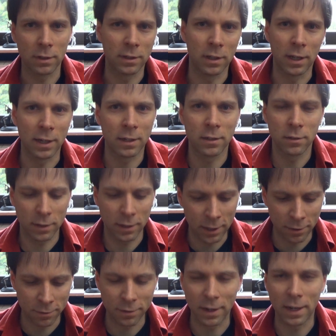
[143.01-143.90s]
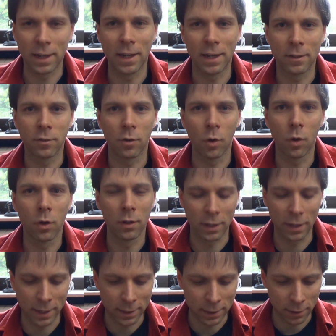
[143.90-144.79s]
like, if at
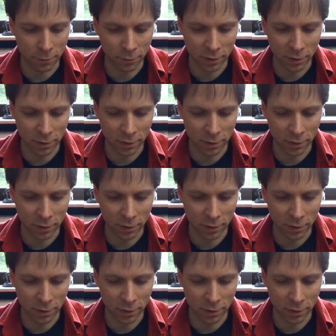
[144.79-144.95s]
all, any